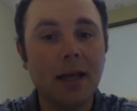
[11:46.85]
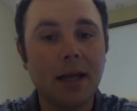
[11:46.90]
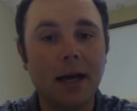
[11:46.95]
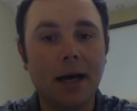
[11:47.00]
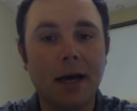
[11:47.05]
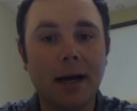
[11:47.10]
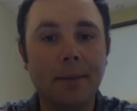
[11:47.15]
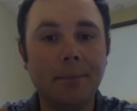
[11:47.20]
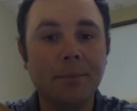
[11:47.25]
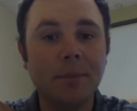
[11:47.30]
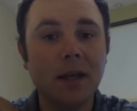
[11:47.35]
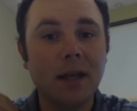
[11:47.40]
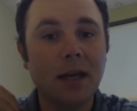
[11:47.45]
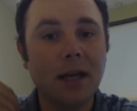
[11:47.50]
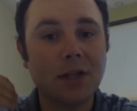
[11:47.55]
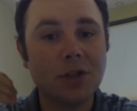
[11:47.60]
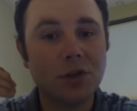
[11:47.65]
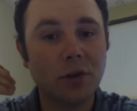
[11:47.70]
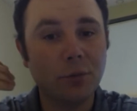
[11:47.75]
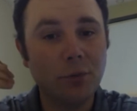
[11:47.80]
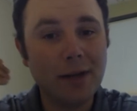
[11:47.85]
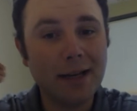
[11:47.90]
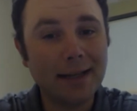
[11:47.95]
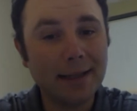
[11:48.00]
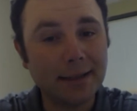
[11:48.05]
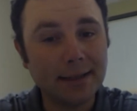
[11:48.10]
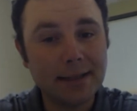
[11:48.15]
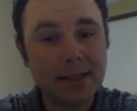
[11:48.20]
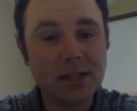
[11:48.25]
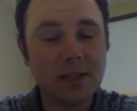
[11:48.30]
And so if we
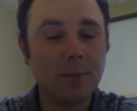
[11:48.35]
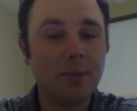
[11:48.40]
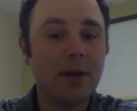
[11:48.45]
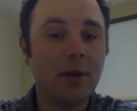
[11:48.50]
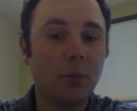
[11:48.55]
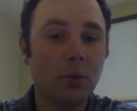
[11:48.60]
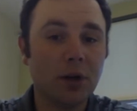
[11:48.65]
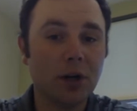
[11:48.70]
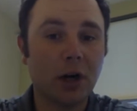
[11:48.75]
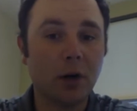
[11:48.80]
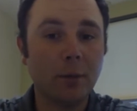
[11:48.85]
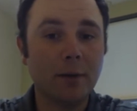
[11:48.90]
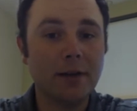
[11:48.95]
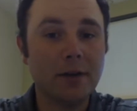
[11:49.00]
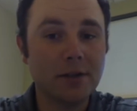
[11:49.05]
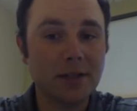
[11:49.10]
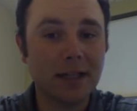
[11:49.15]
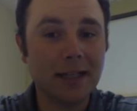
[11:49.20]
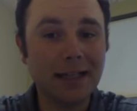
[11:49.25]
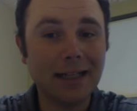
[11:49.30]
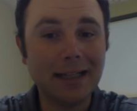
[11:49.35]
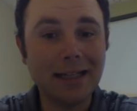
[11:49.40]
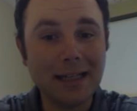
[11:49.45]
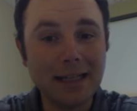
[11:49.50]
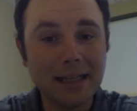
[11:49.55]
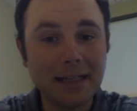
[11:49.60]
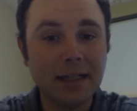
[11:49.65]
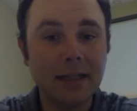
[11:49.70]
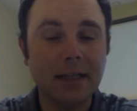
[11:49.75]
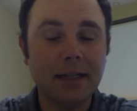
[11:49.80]
can anticipate what our reader's going to
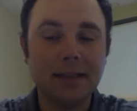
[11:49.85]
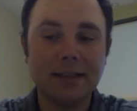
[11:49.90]
need